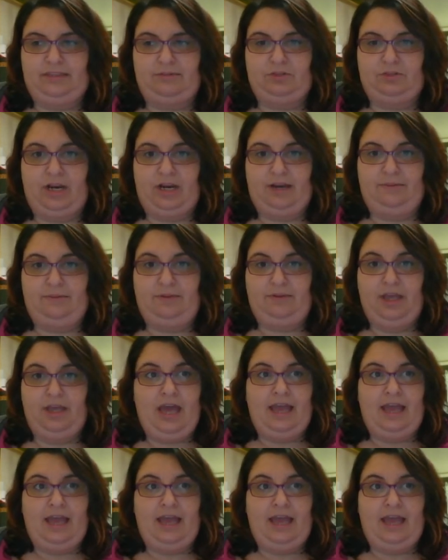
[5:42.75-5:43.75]

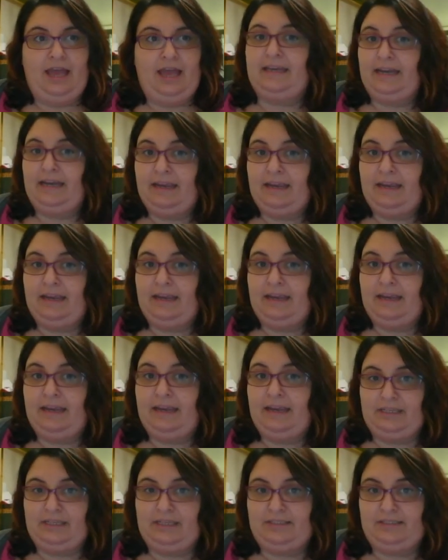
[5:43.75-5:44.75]
I've been getting my
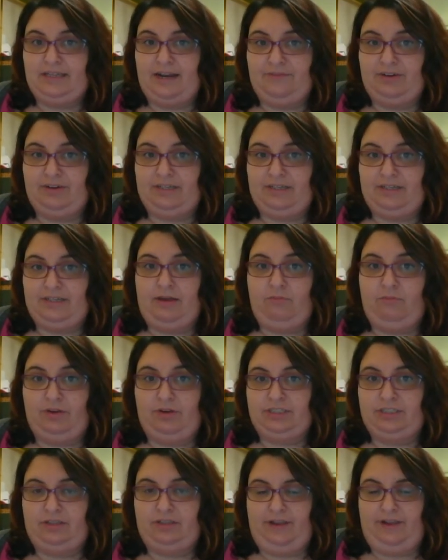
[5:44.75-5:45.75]
proteins in every day,
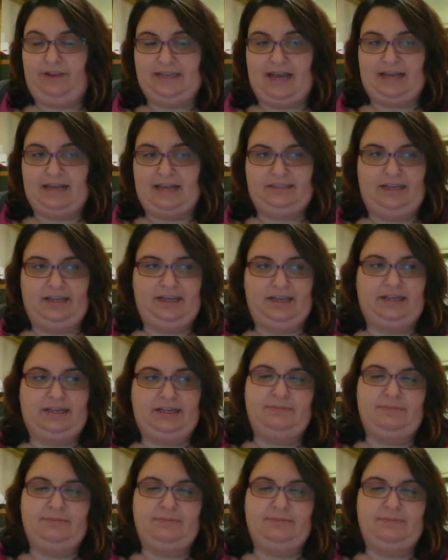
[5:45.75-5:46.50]
which is fantastic.